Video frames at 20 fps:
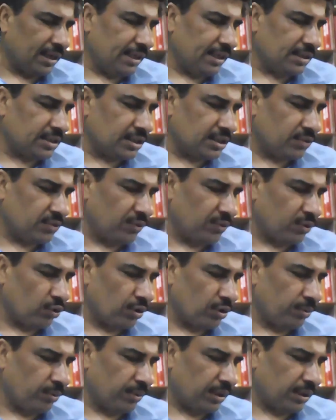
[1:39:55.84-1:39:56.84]
since we
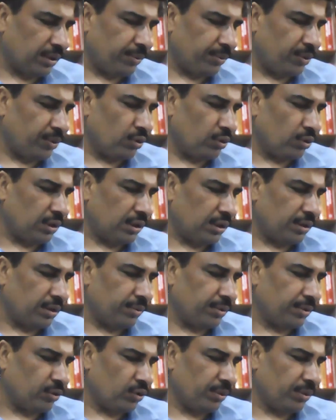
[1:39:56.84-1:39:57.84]
couldn't uh, mute, uh,
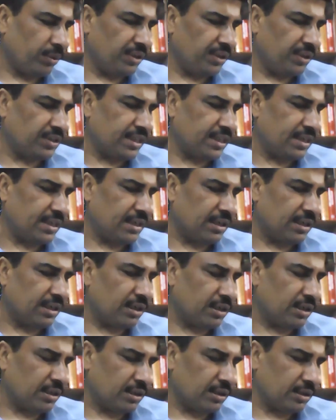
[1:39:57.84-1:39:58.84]
he,
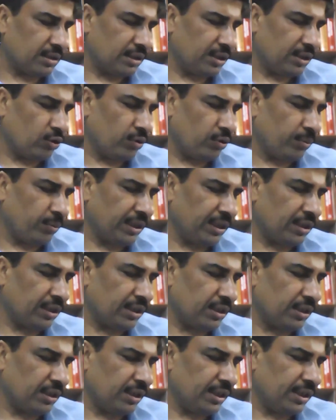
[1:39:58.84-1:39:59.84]
uh, he couldn't be
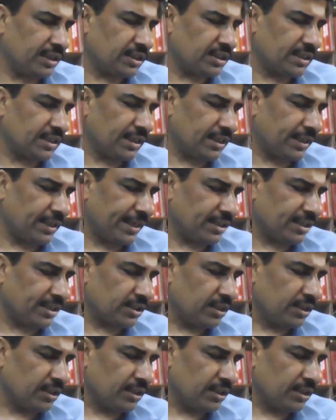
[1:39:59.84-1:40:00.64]
heard, he has sent a text.